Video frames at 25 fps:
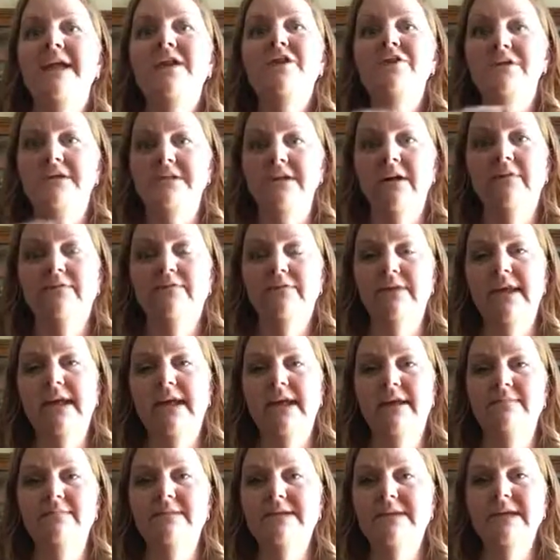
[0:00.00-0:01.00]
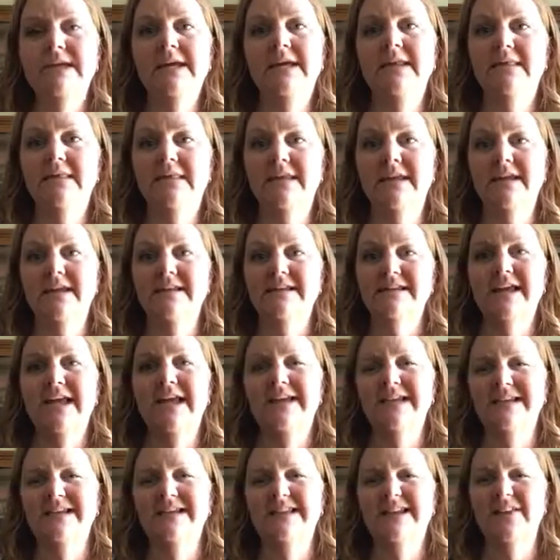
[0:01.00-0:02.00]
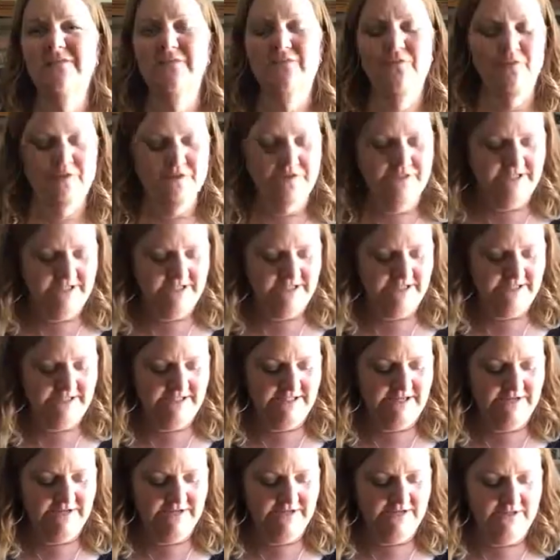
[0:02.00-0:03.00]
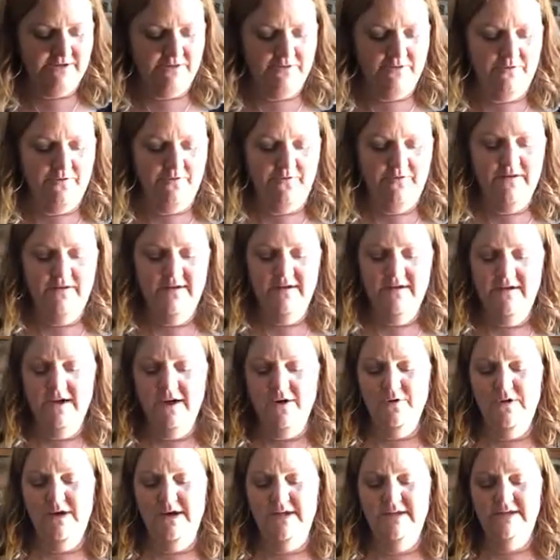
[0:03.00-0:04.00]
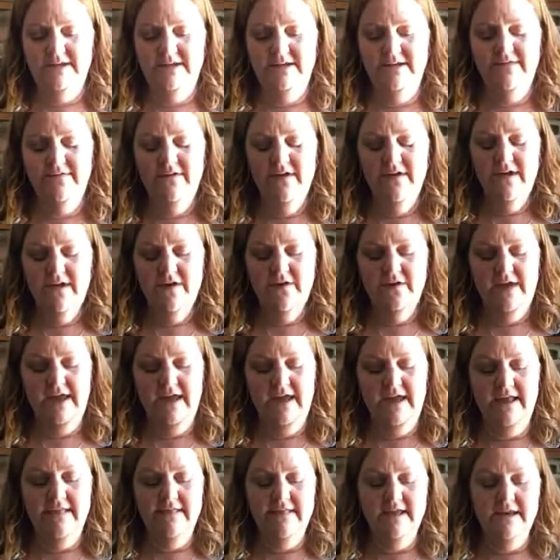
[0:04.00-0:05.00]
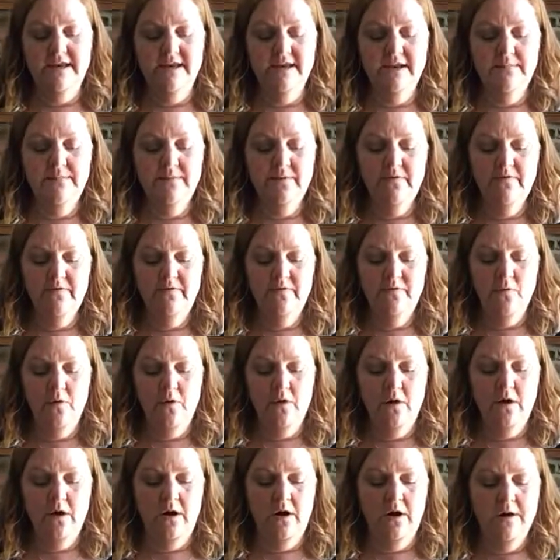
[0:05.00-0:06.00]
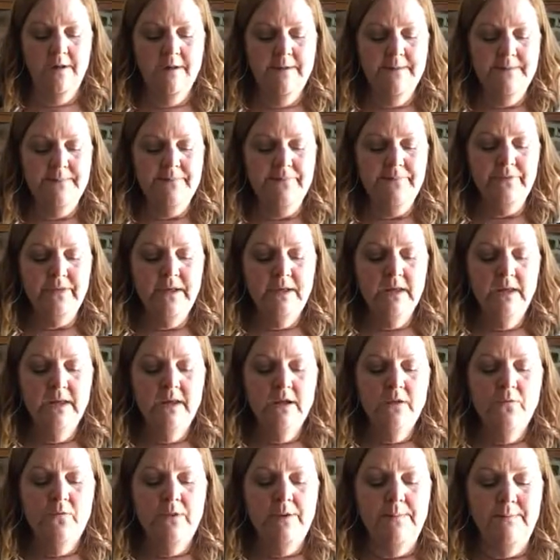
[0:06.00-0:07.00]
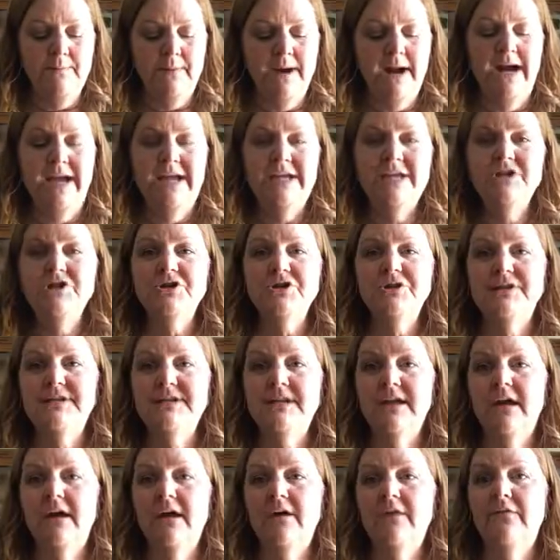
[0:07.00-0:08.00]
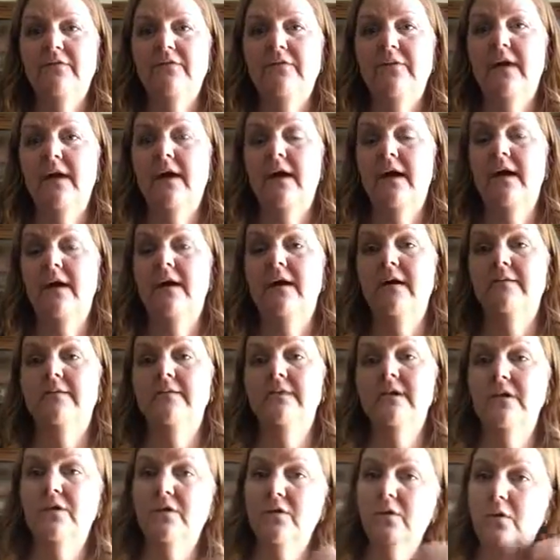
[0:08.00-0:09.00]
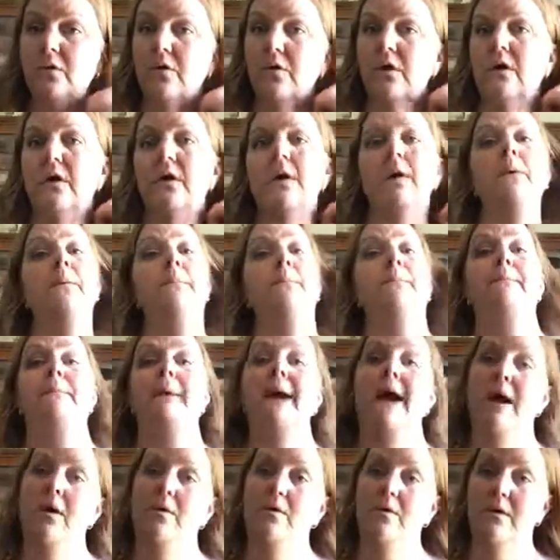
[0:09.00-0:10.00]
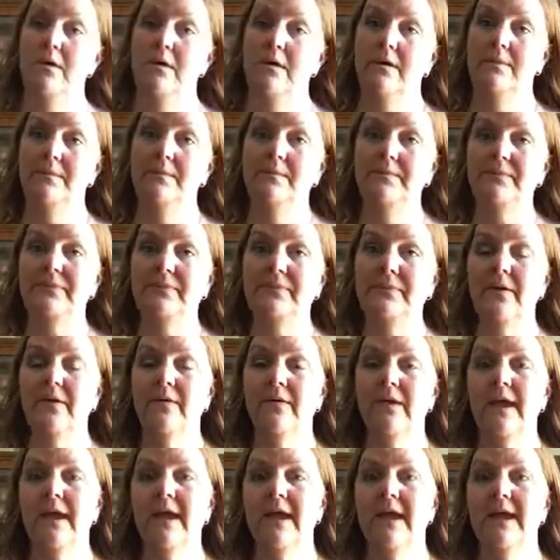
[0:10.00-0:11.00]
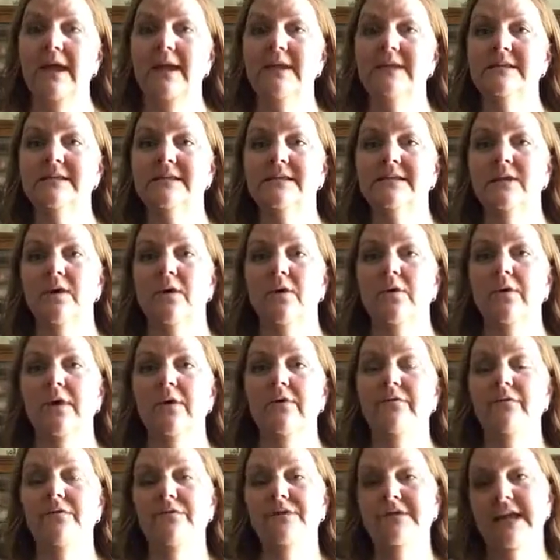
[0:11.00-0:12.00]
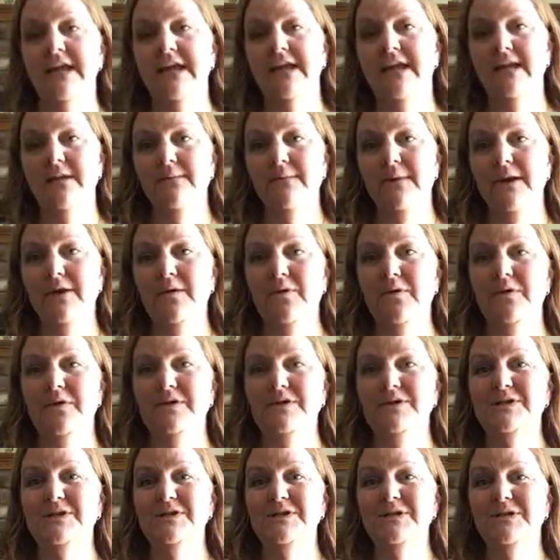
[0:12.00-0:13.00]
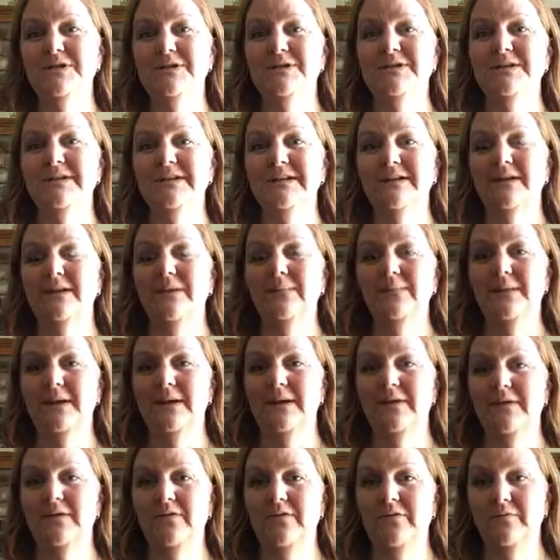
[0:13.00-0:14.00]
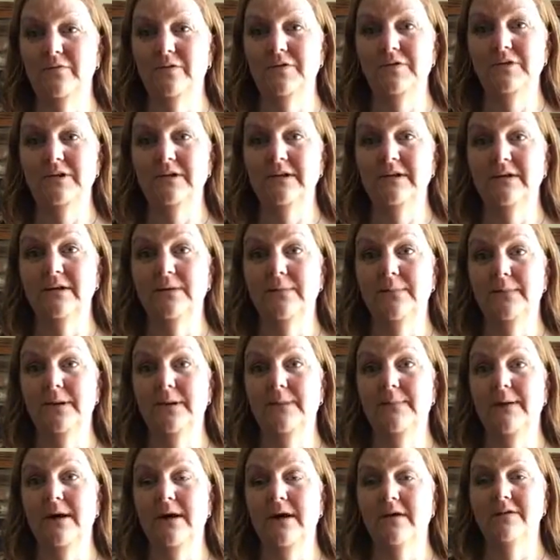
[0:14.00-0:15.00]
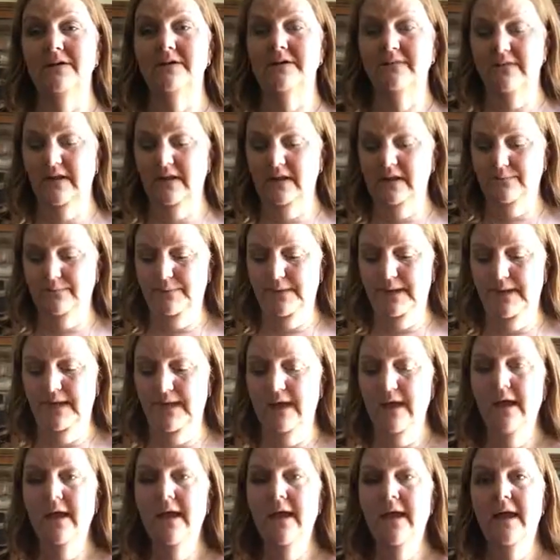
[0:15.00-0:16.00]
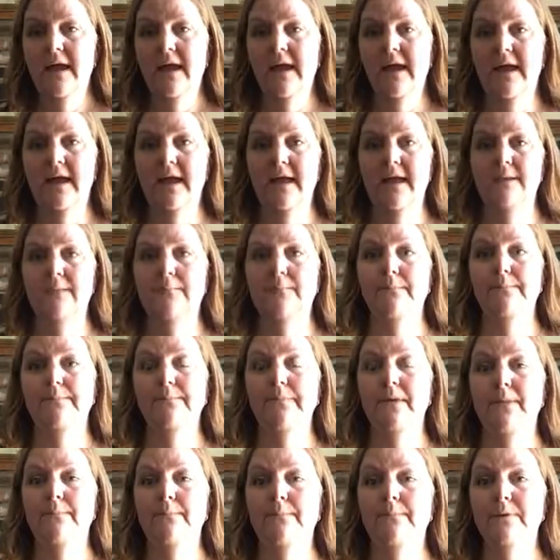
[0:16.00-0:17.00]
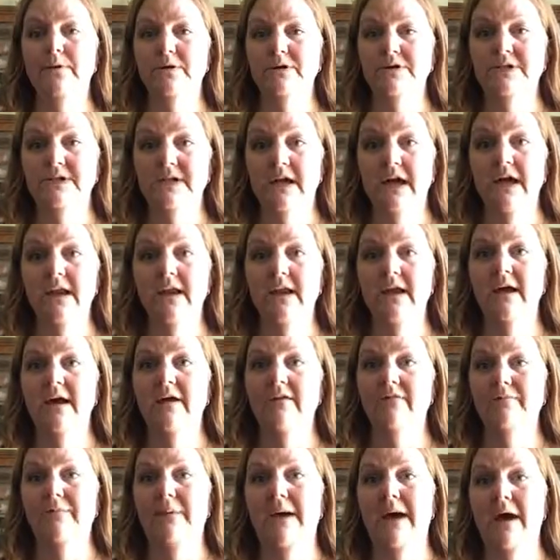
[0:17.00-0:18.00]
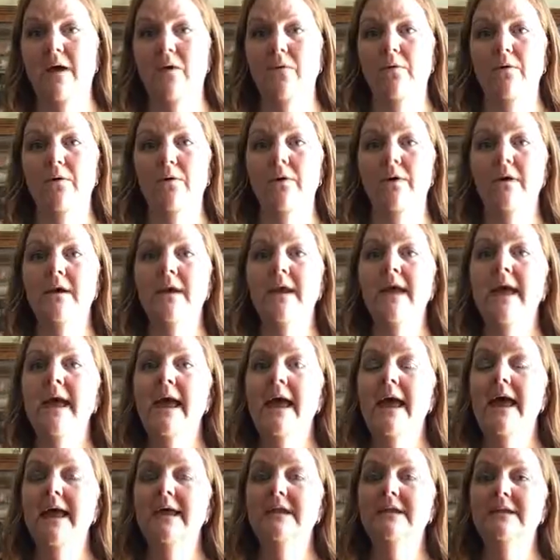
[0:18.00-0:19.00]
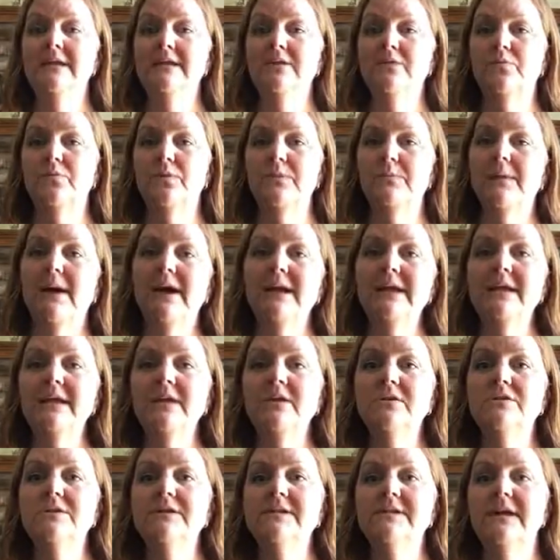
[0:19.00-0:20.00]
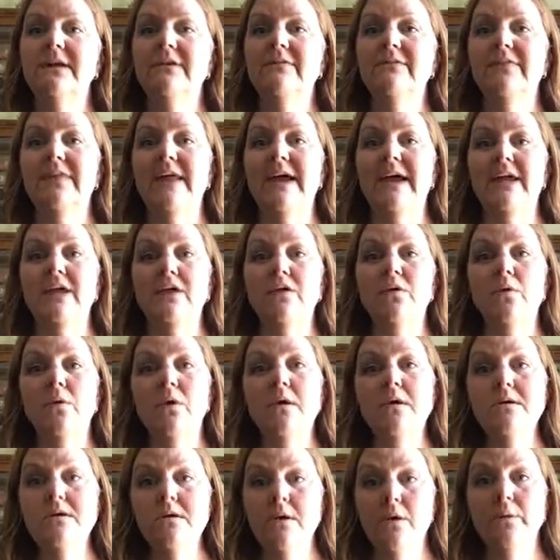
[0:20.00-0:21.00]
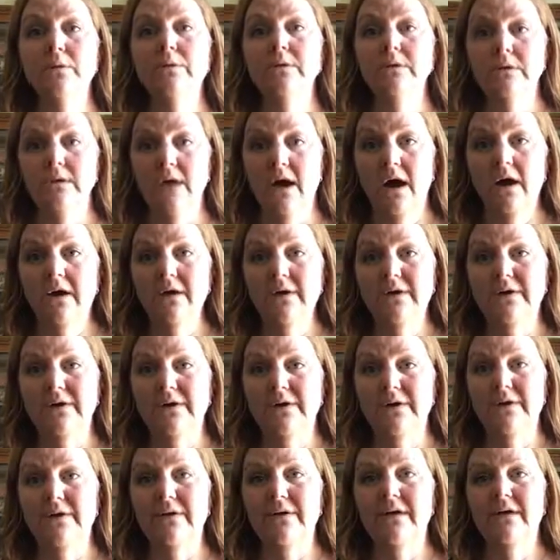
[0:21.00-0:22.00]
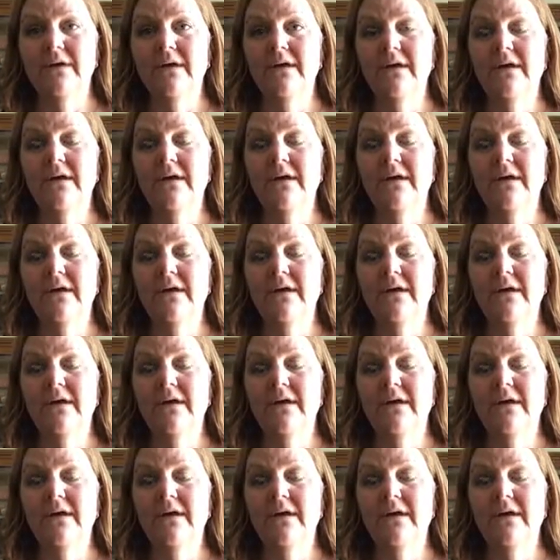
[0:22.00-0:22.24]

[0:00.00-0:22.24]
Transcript: yourself name 10 things. I hate to say force, that just sounds so aggressive. Okay, and then number 4, remind yourself of your power. Okay, so if you're taking my course, you've learned a little bit about developing a persona of power. And you're reminding yourself that you are no longer